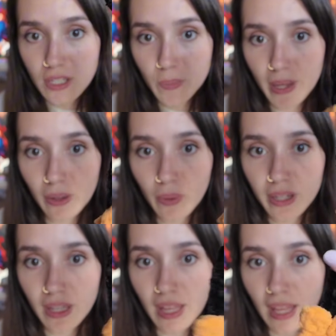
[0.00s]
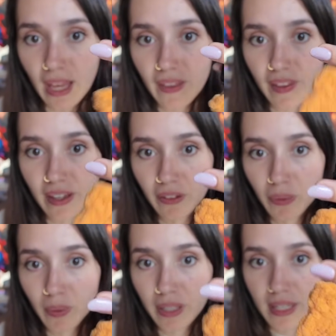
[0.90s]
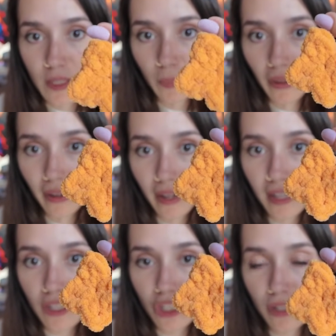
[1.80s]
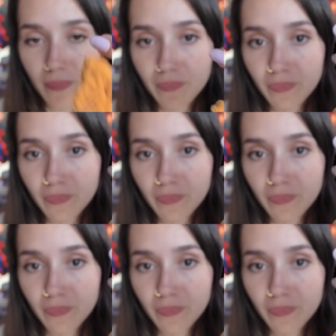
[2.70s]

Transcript: This pink one and the yellow one is Posh.